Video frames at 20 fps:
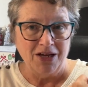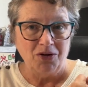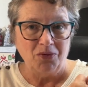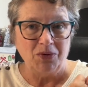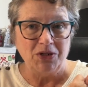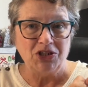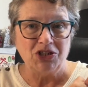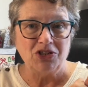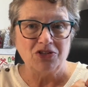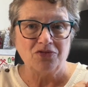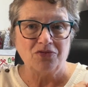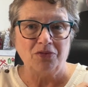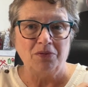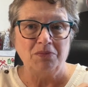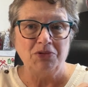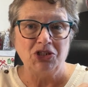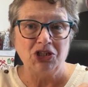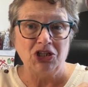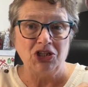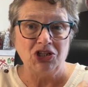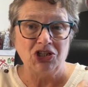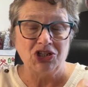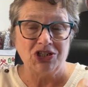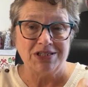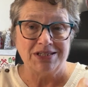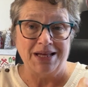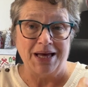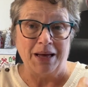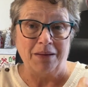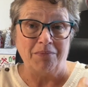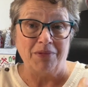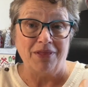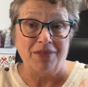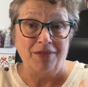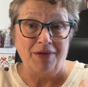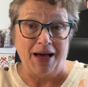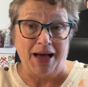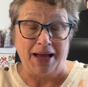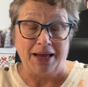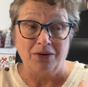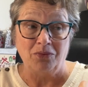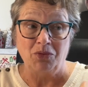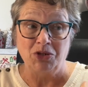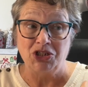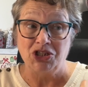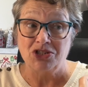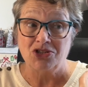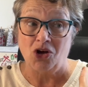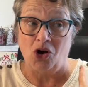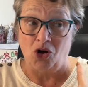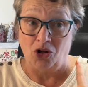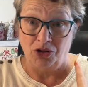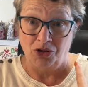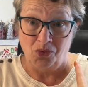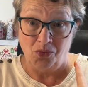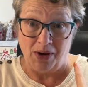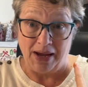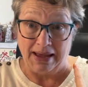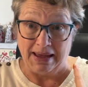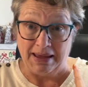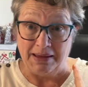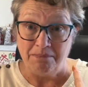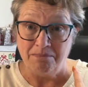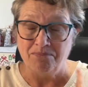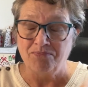which is from Ginger Snap, which is on the way,